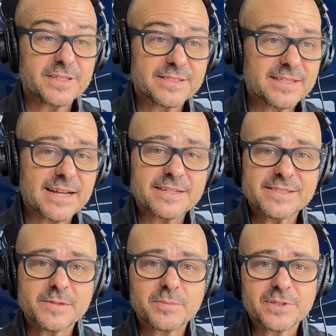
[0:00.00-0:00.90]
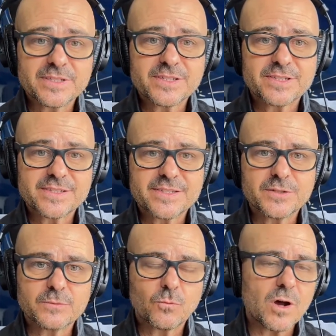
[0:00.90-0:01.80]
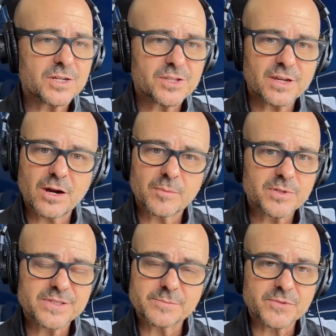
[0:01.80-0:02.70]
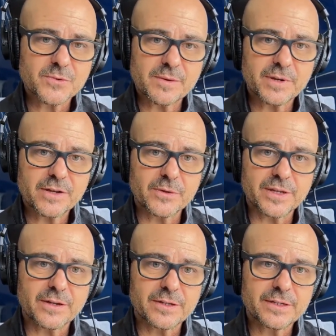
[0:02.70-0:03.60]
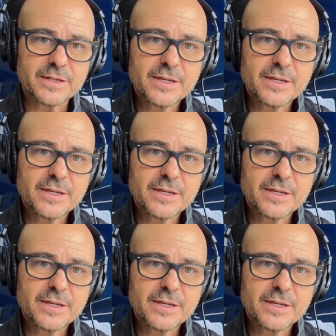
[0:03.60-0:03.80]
it's not as simple as just you wash the car and put some ceramic coating on it.